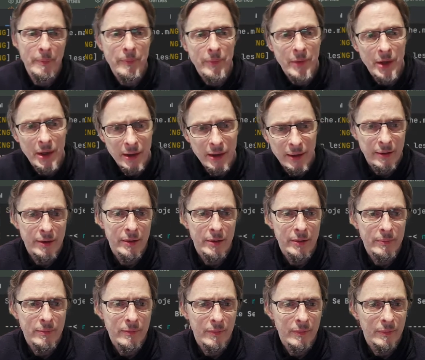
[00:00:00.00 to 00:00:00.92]

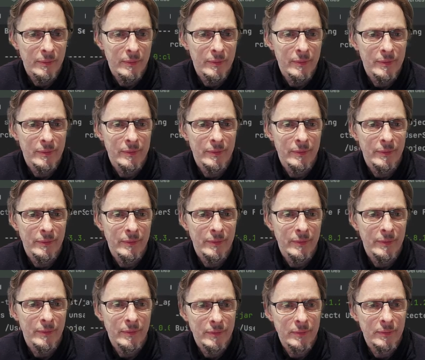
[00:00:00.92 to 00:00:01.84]

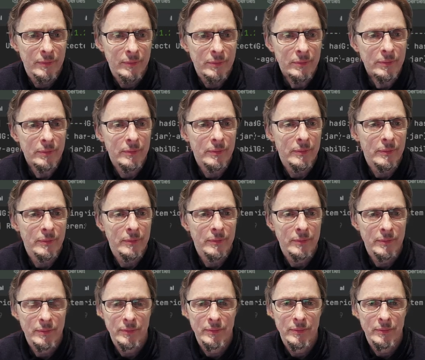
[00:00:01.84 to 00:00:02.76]

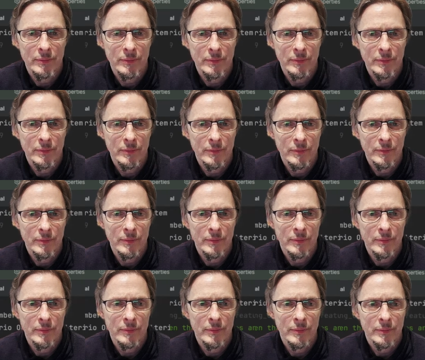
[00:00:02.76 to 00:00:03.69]

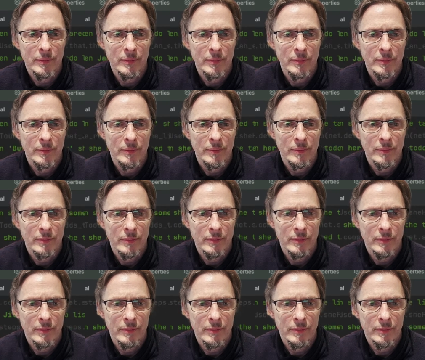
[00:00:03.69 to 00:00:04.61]

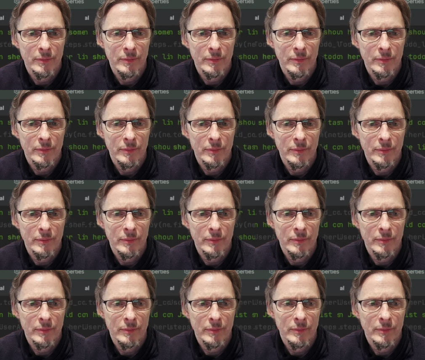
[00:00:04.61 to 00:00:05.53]

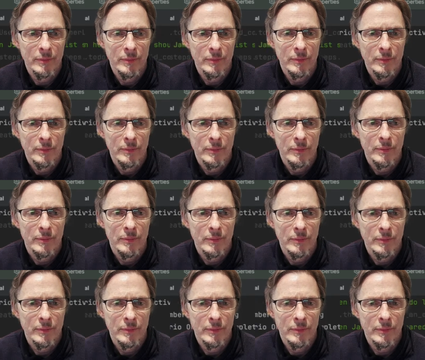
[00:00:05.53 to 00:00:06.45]

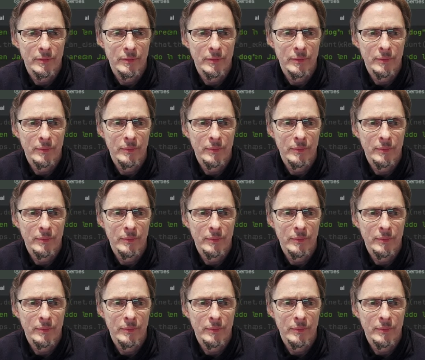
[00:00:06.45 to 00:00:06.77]
Nobody speaks.